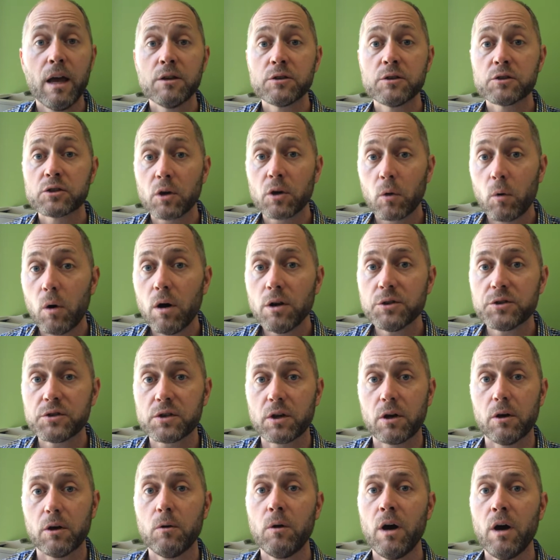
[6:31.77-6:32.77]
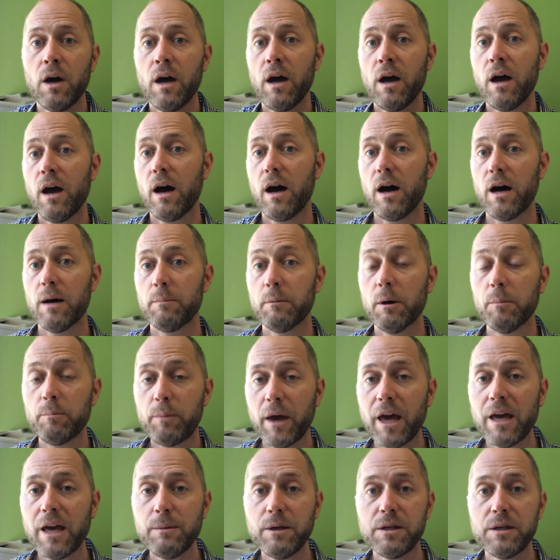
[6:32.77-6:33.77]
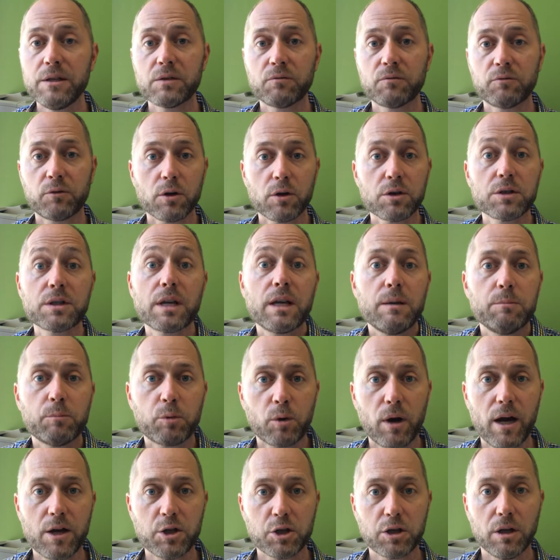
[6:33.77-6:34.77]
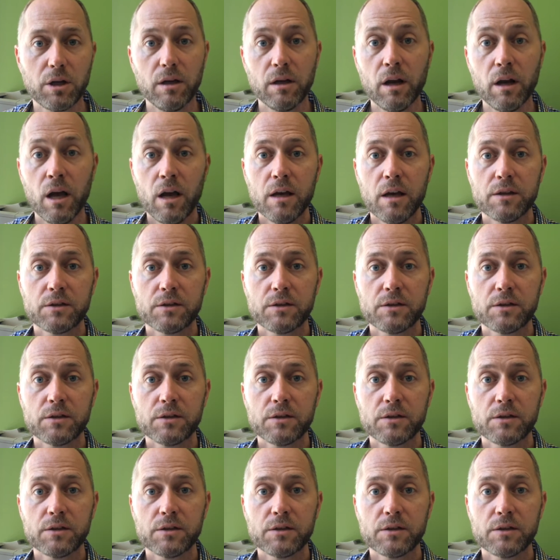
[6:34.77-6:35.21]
So also, a baby's first impression,